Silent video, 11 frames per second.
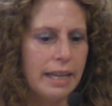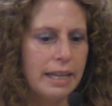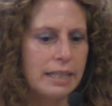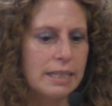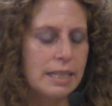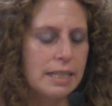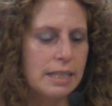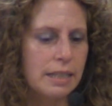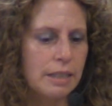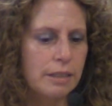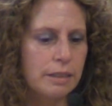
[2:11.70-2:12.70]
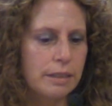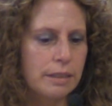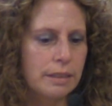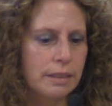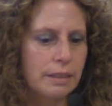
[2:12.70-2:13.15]
and,
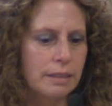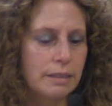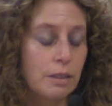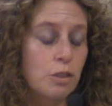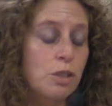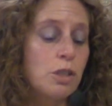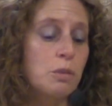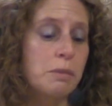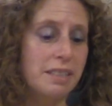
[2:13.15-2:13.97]
excuse